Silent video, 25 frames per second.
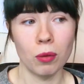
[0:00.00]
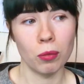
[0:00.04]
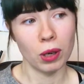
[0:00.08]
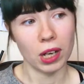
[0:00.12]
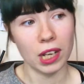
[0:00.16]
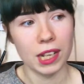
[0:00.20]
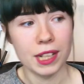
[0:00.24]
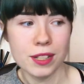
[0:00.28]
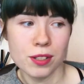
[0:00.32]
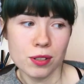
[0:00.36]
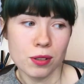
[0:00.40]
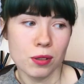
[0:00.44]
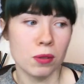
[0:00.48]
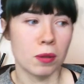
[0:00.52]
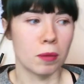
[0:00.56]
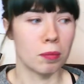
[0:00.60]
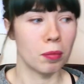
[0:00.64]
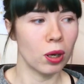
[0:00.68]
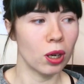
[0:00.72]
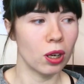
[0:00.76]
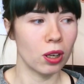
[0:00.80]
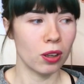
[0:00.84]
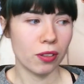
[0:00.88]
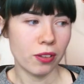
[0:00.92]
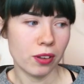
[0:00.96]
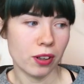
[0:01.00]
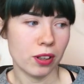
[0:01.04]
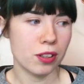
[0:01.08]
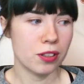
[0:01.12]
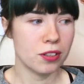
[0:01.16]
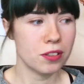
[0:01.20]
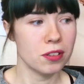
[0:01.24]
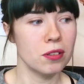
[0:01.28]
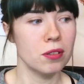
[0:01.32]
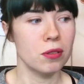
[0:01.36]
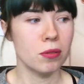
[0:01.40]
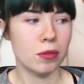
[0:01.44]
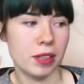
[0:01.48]
Why do I bother
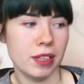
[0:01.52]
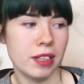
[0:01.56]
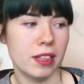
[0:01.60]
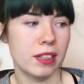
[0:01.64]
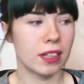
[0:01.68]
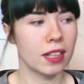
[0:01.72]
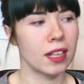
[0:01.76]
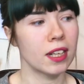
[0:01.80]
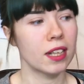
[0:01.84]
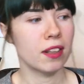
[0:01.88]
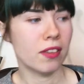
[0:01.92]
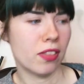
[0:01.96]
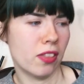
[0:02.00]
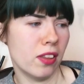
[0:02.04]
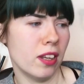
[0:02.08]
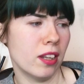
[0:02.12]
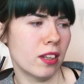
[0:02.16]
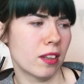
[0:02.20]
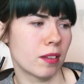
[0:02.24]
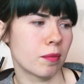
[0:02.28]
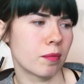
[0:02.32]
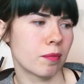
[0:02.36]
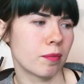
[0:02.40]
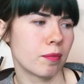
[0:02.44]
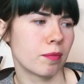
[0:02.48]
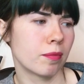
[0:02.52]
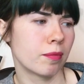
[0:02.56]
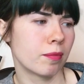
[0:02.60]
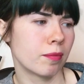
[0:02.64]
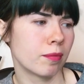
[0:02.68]
doing anything?